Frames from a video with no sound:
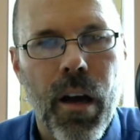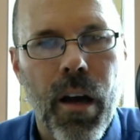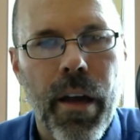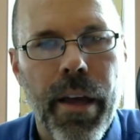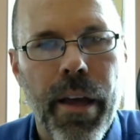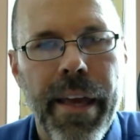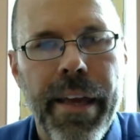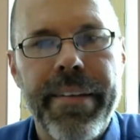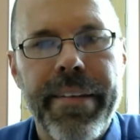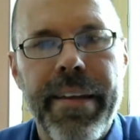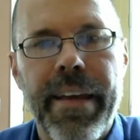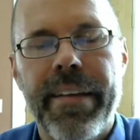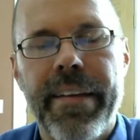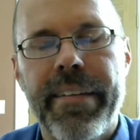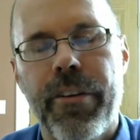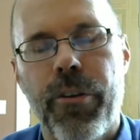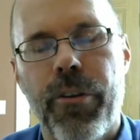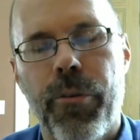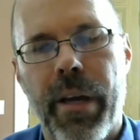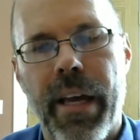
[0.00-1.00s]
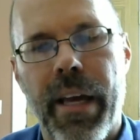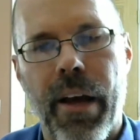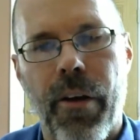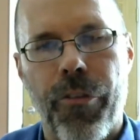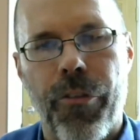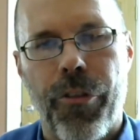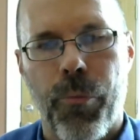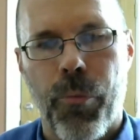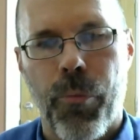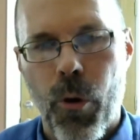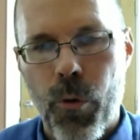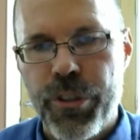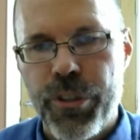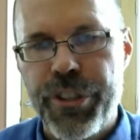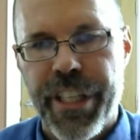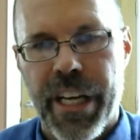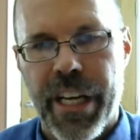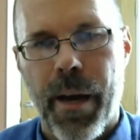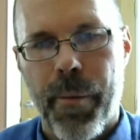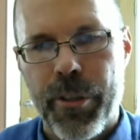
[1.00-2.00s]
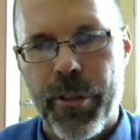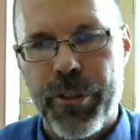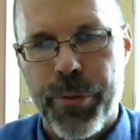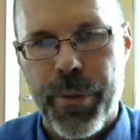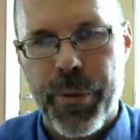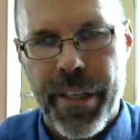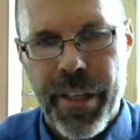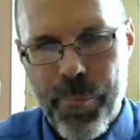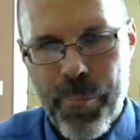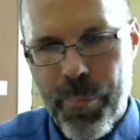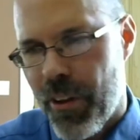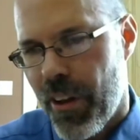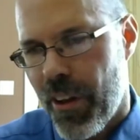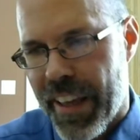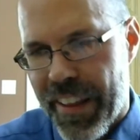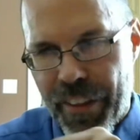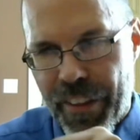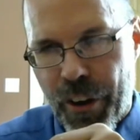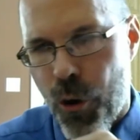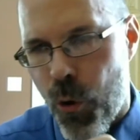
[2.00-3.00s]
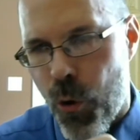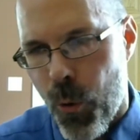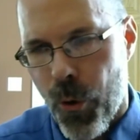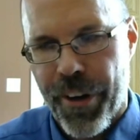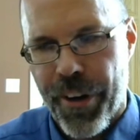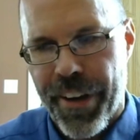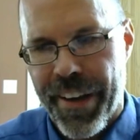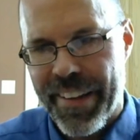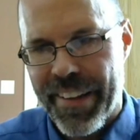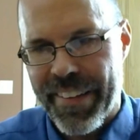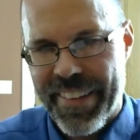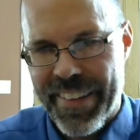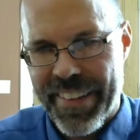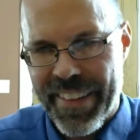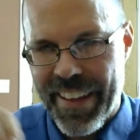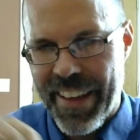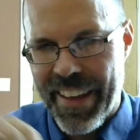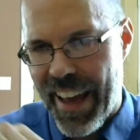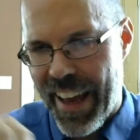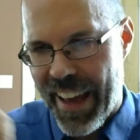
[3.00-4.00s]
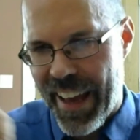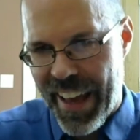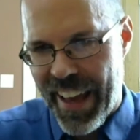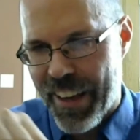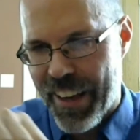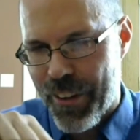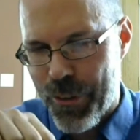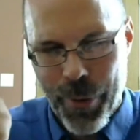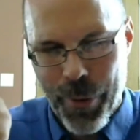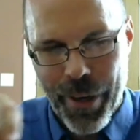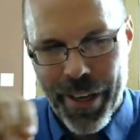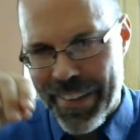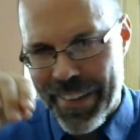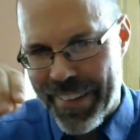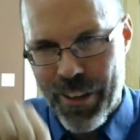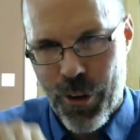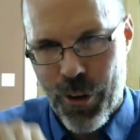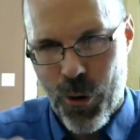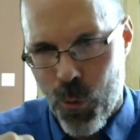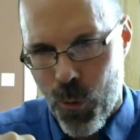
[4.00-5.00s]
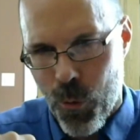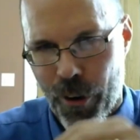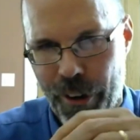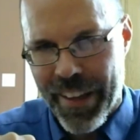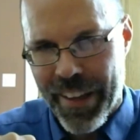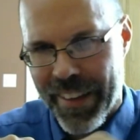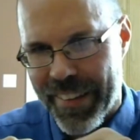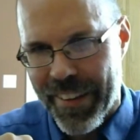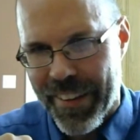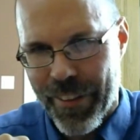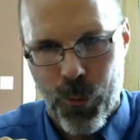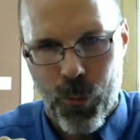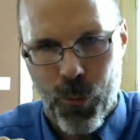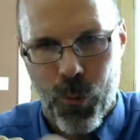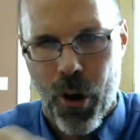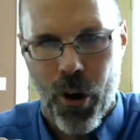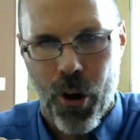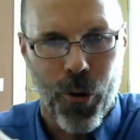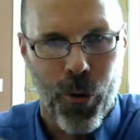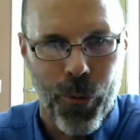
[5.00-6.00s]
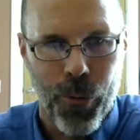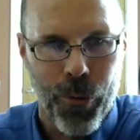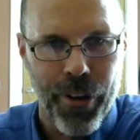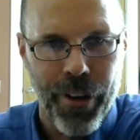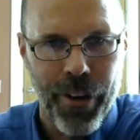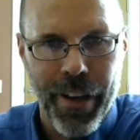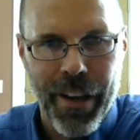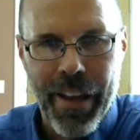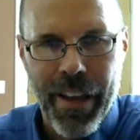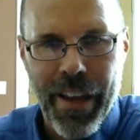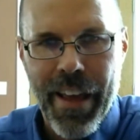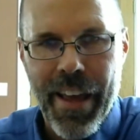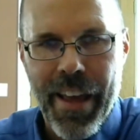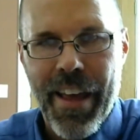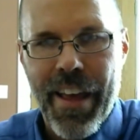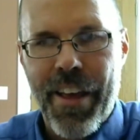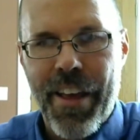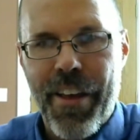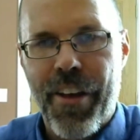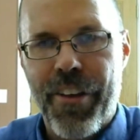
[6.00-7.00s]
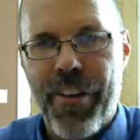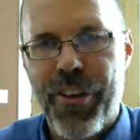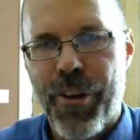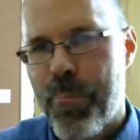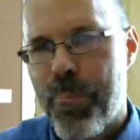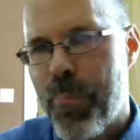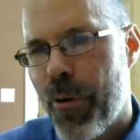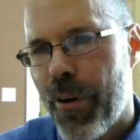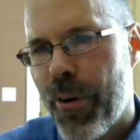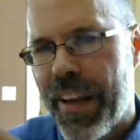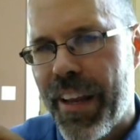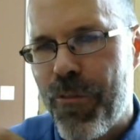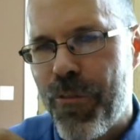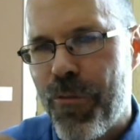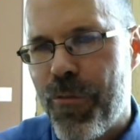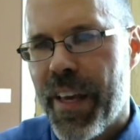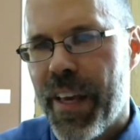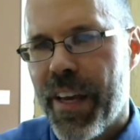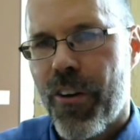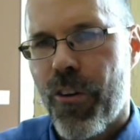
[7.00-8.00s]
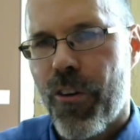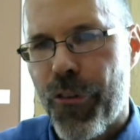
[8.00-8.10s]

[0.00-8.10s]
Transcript: it takes into account the road geometry. You plug in the coordinates, the X, Y, and Z coordinates of the road. You put in vehicle